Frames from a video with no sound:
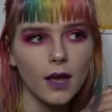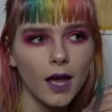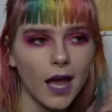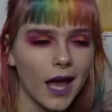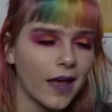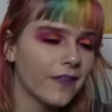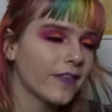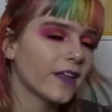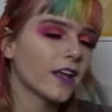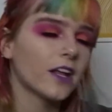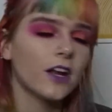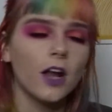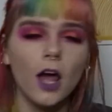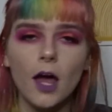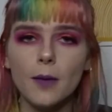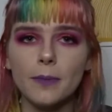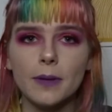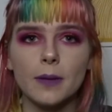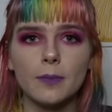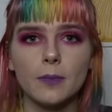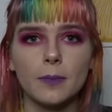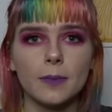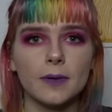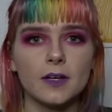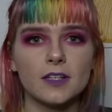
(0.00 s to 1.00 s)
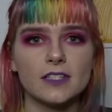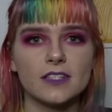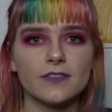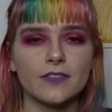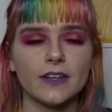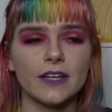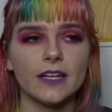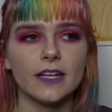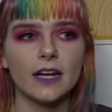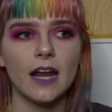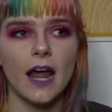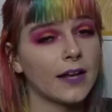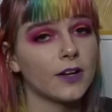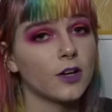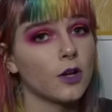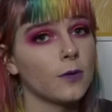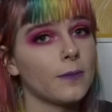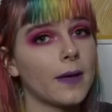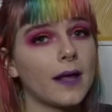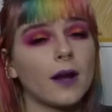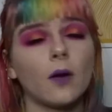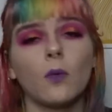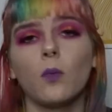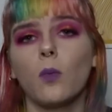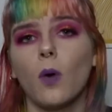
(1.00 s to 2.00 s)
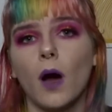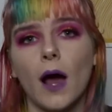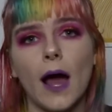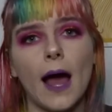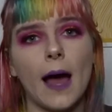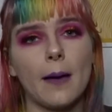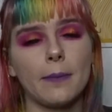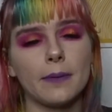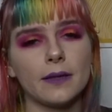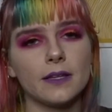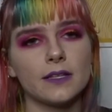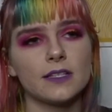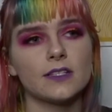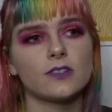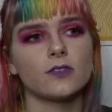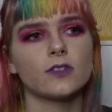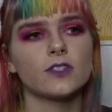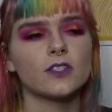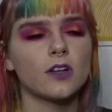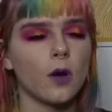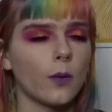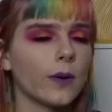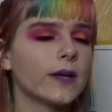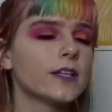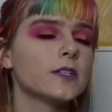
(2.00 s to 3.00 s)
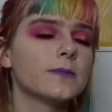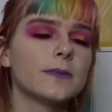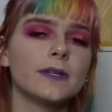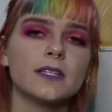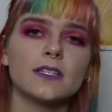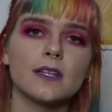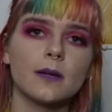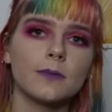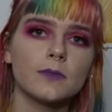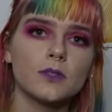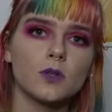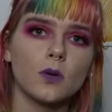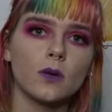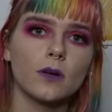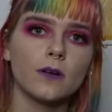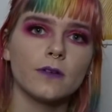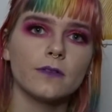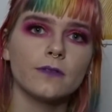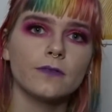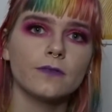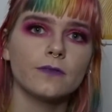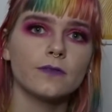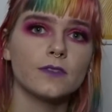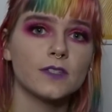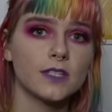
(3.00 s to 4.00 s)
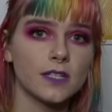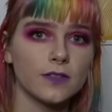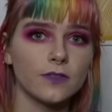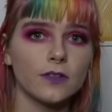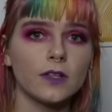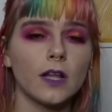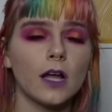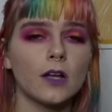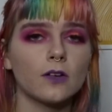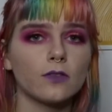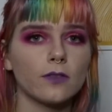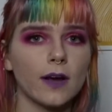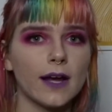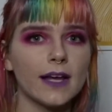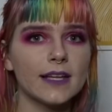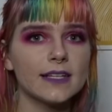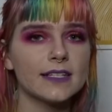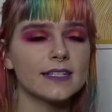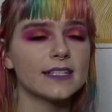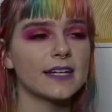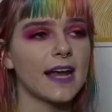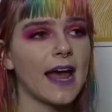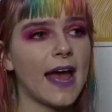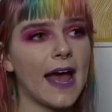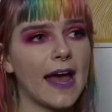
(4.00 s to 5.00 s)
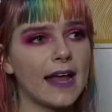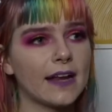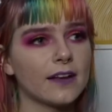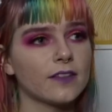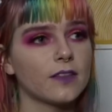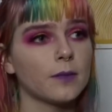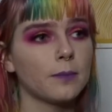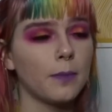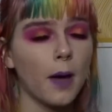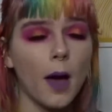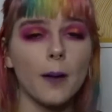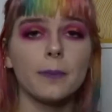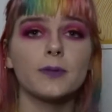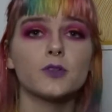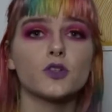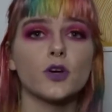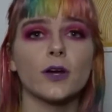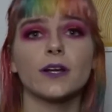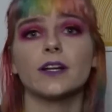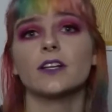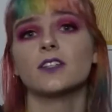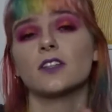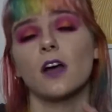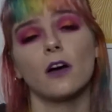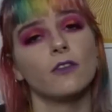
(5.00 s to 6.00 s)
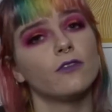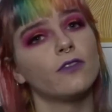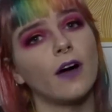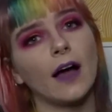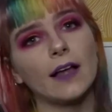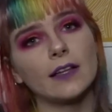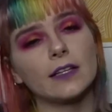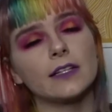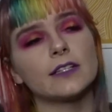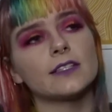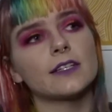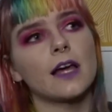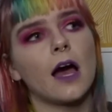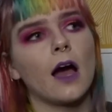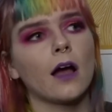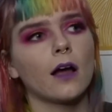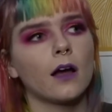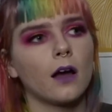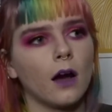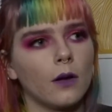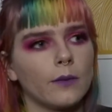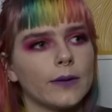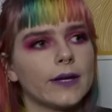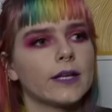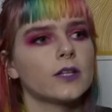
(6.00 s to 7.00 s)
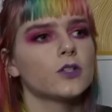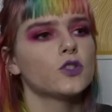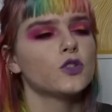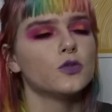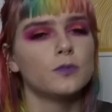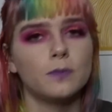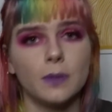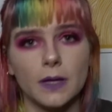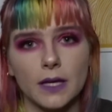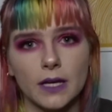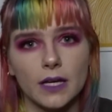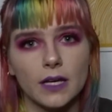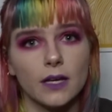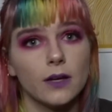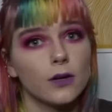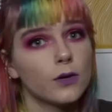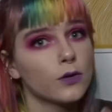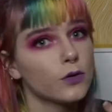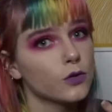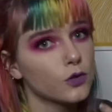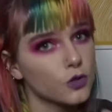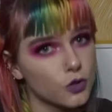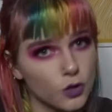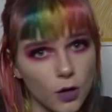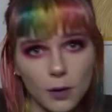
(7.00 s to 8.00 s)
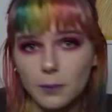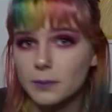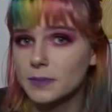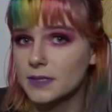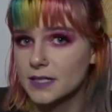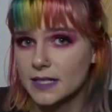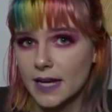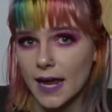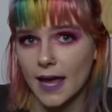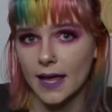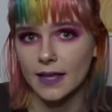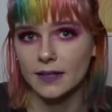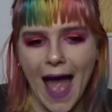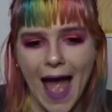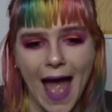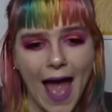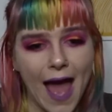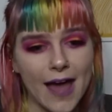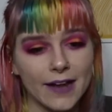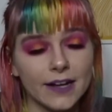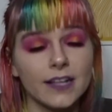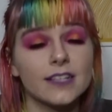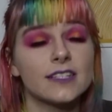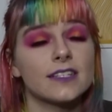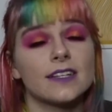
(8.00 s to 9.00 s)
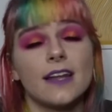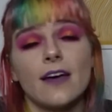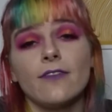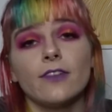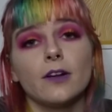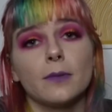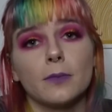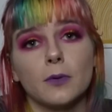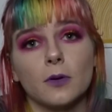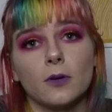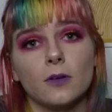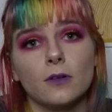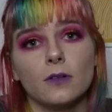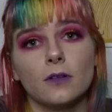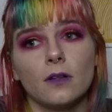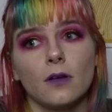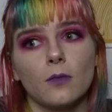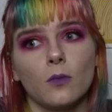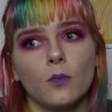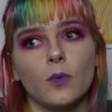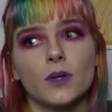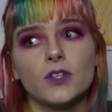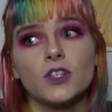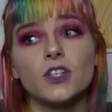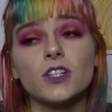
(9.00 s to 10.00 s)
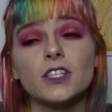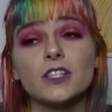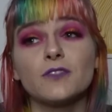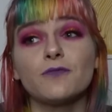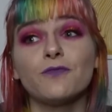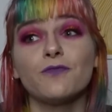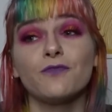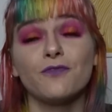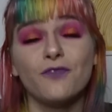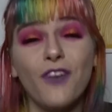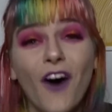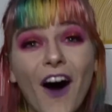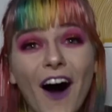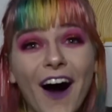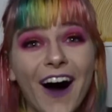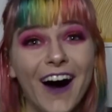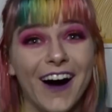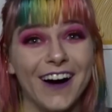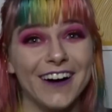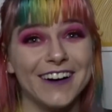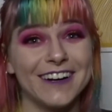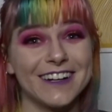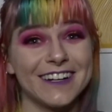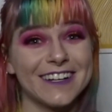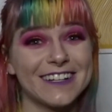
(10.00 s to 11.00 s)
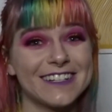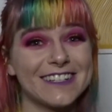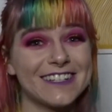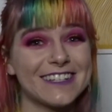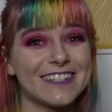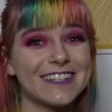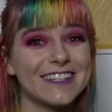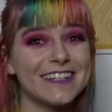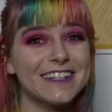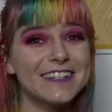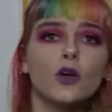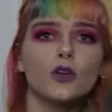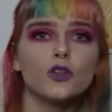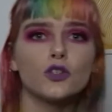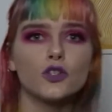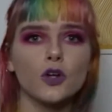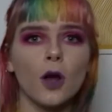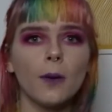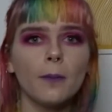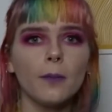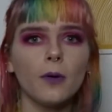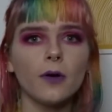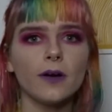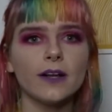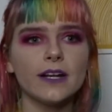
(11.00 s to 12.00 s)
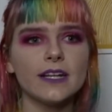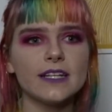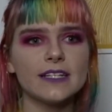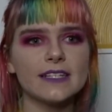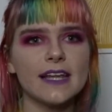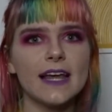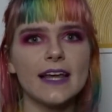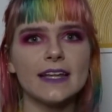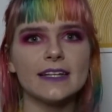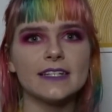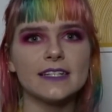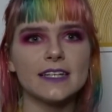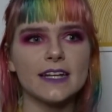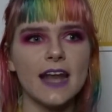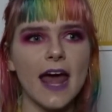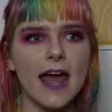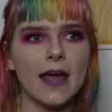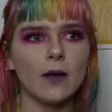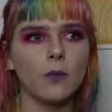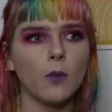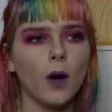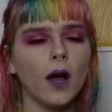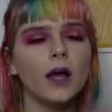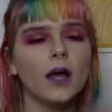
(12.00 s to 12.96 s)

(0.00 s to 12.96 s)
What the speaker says: and they're gonna hurt people because of it. No matter what happens, there is going to be some sort of civil unrest, and the perpetrators of violence are going to be Trump stan. And it's inevitable, which is fucked. Trump already said today,